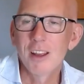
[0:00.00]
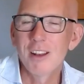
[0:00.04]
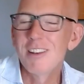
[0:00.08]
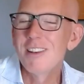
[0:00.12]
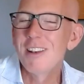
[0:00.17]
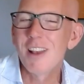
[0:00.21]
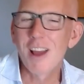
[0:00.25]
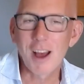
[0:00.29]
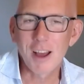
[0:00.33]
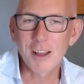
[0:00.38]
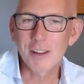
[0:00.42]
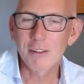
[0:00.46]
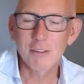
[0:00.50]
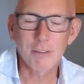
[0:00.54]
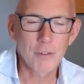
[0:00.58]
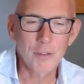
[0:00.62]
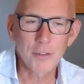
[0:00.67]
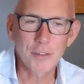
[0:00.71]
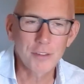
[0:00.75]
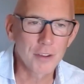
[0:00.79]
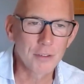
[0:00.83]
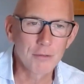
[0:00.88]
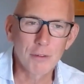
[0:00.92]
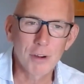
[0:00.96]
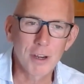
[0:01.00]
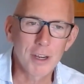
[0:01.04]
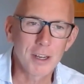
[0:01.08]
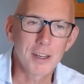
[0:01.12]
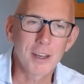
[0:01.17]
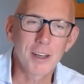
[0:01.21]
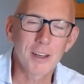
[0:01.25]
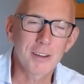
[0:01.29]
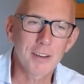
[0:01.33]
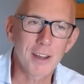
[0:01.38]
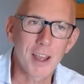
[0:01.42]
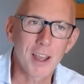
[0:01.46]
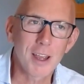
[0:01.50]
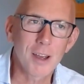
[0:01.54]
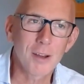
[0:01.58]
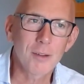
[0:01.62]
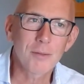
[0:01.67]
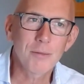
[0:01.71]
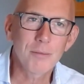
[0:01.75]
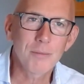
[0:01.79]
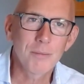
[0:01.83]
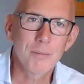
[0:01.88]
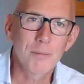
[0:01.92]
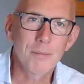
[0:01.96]
Neither of us had written it
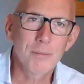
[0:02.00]
down.